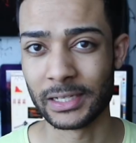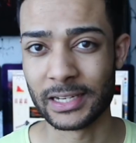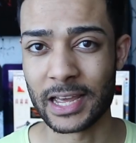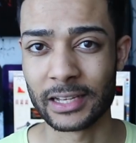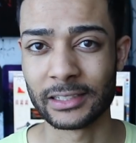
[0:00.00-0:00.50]
my
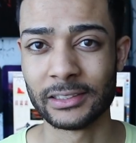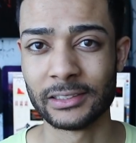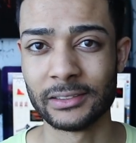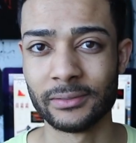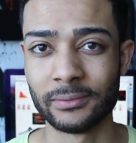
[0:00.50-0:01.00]
neck
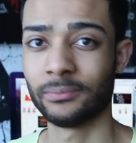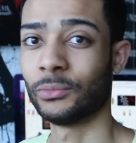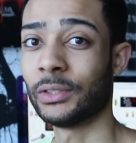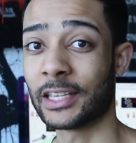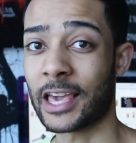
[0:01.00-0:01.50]

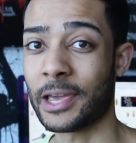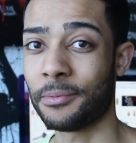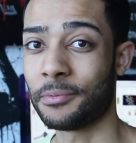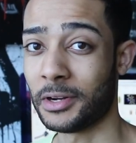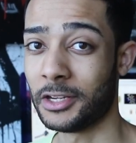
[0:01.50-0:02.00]
with a
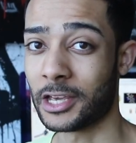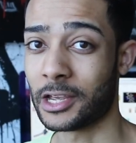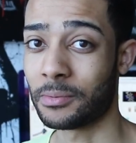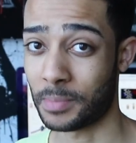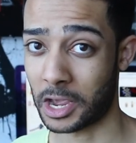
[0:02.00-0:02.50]
cape, mini
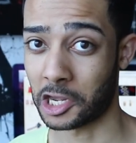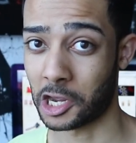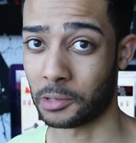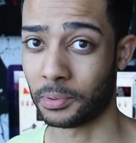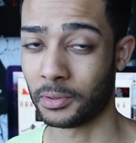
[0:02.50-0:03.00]
cape, back
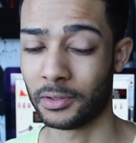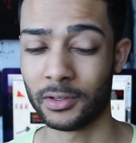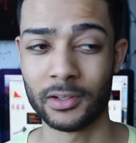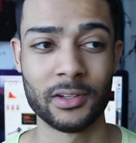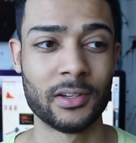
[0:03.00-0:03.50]
cape.
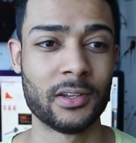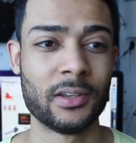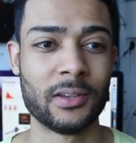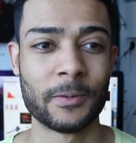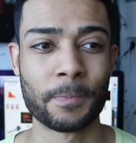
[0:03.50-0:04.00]

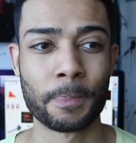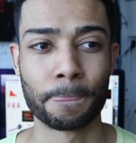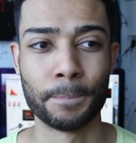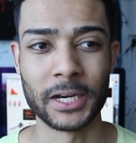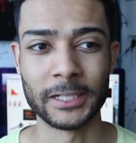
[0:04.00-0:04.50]

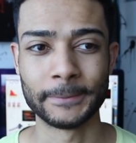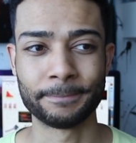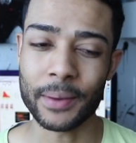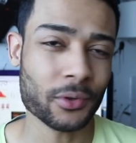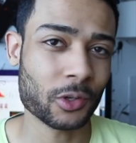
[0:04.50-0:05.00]
But
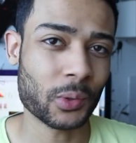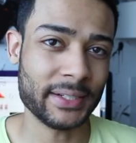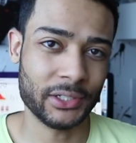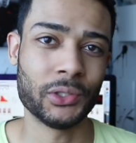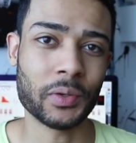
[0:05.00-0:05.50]
I'm not
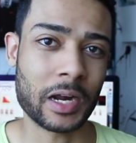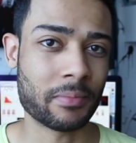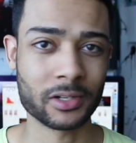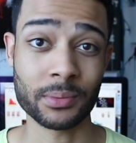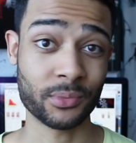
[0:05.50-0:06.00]
quite sure how
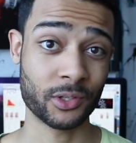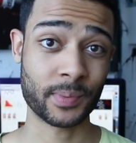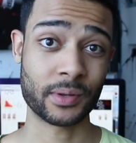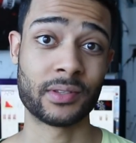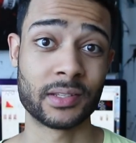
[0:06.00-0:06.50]
much I'm
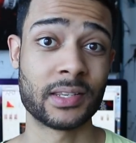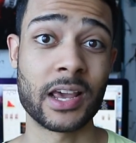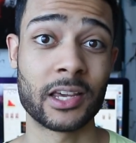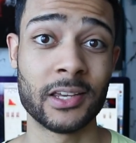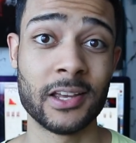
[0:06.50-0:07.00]
supposed to
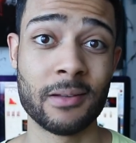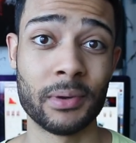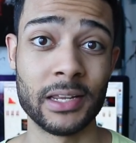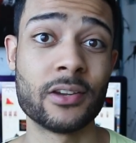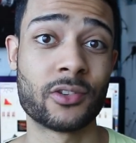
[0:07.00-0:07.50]
take,
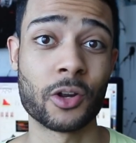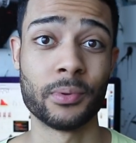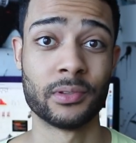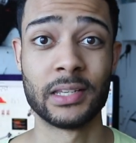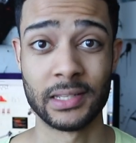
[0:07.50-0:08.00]
but he just
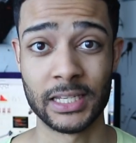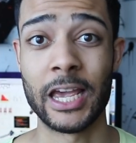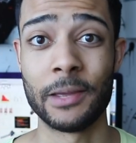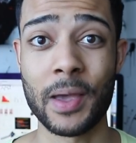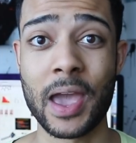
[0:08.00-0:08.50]
opens the
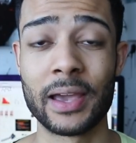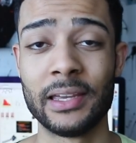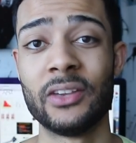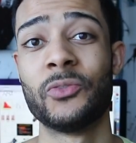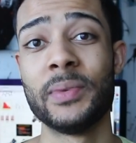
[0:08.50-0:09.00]
entire bag
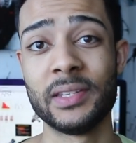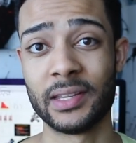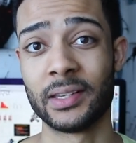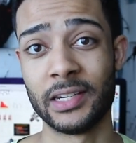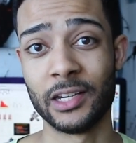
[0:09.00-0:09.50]
and gives me
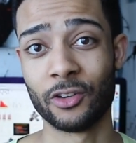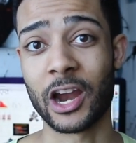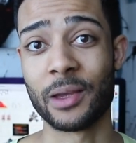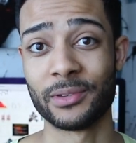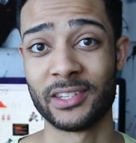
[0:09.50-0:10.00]
16
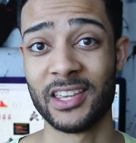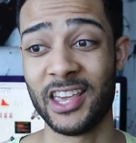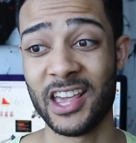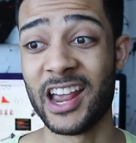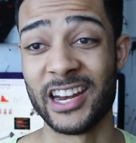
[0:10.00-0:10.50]
grams.
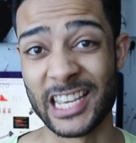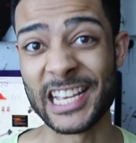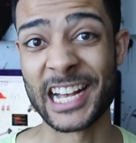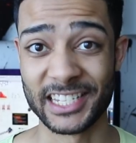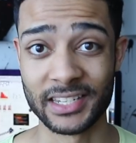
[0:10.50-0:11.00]
And
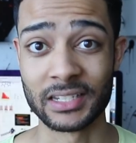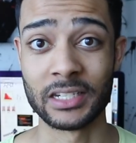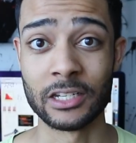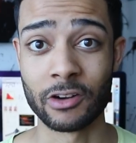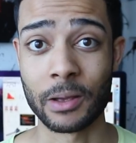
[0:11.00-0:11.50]
he has
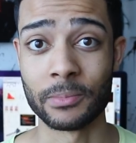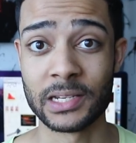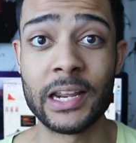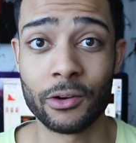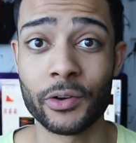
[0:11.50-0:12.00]
16
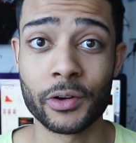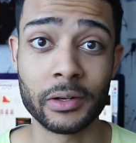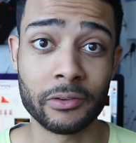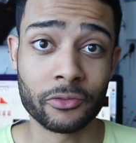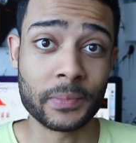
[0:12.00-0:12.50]
grams. Later on,
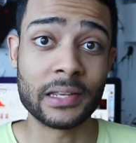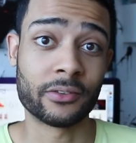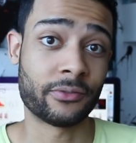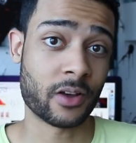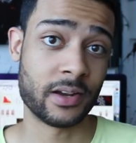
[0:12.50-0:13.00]
only for me
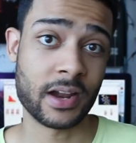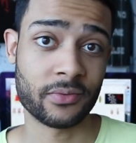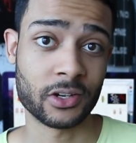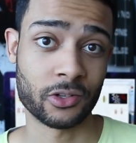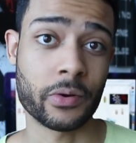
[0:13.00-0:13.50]
to find
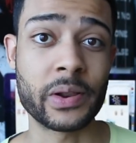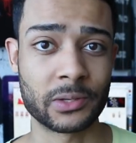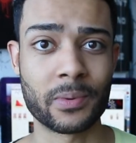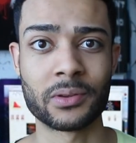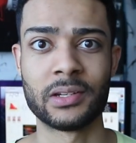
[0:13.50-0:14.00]
out that you're only
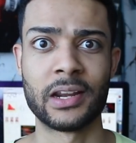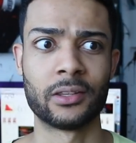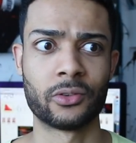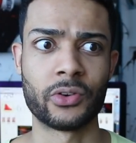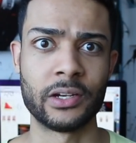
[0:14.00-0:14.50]
supposed to
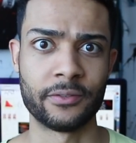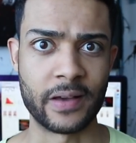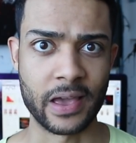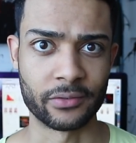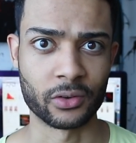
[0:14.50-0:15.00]
take 3 to
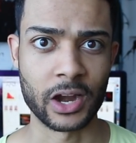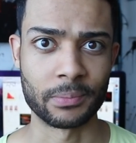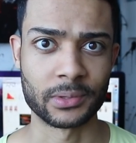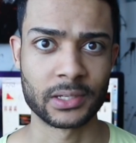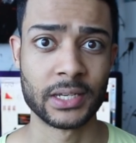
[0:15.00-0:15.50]
5
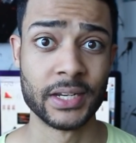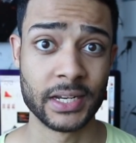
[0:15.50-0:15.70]
grams